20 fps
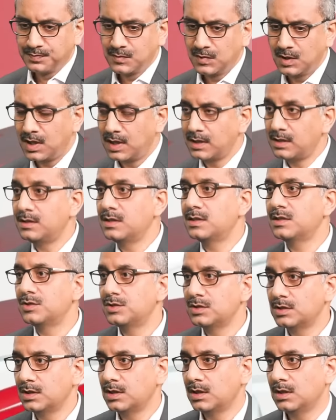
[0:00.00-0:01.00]
credit
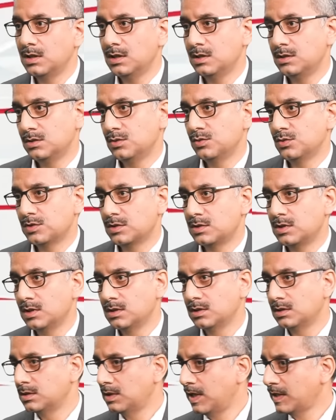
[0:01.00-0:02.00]
decisioning, is used
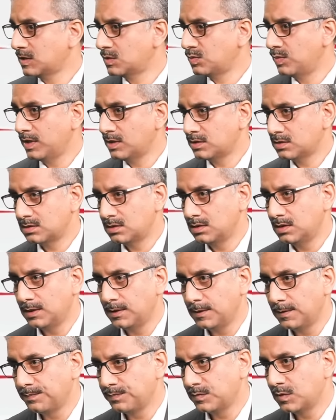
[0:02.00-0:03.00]
in the next best
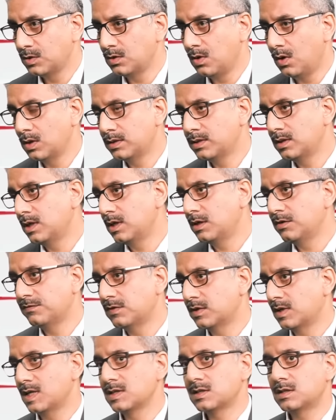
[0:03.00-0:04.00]
alternative
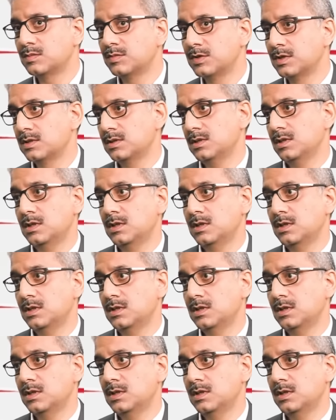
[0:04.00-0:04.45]
for customers,